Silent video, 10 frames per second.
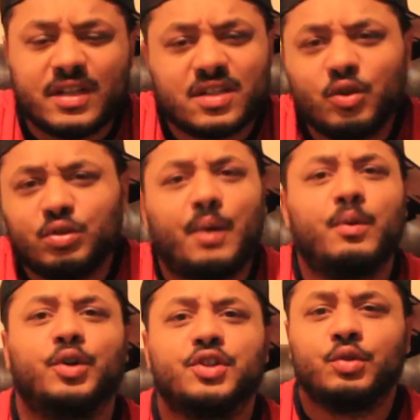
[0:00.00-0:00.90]
It's good that we've
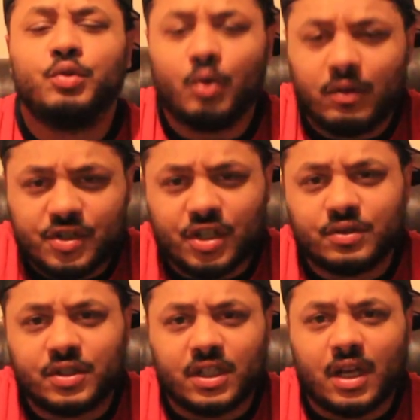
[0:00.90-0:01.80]
got this hoodoo over
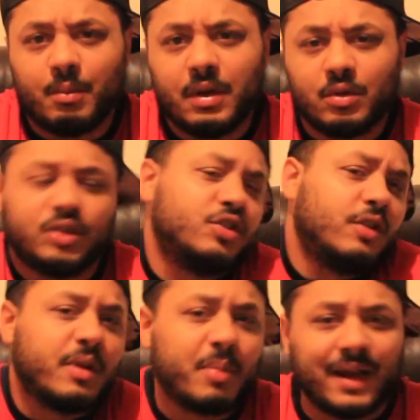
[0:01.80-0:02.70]
Chelsea, you know what I mean? Because it's
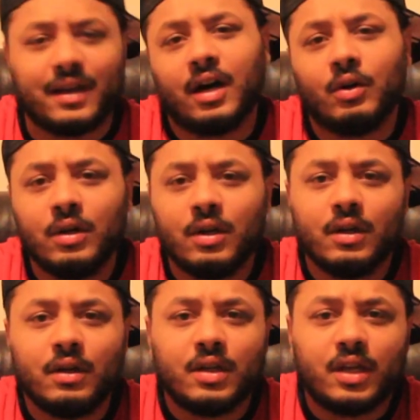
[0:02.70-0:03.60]
off the bat now.
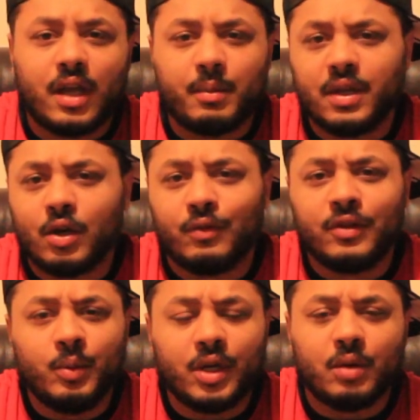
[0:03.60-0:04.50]
You get me?
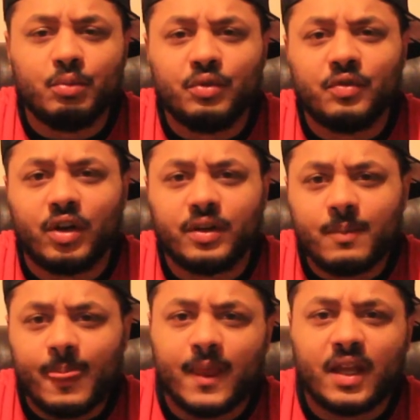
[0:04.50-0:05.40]
Hopefully we can move on,
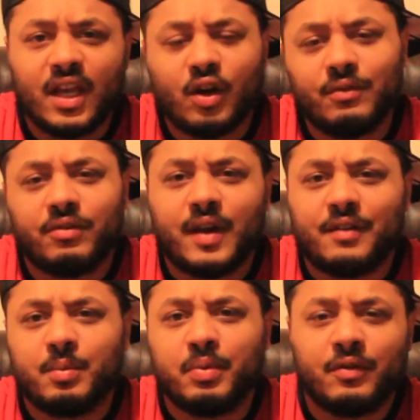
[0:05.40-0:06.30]
kick on from
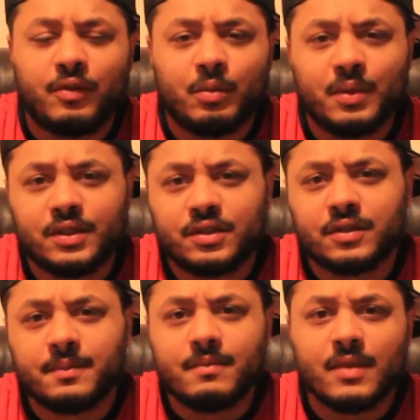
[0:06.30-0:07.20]
that performance.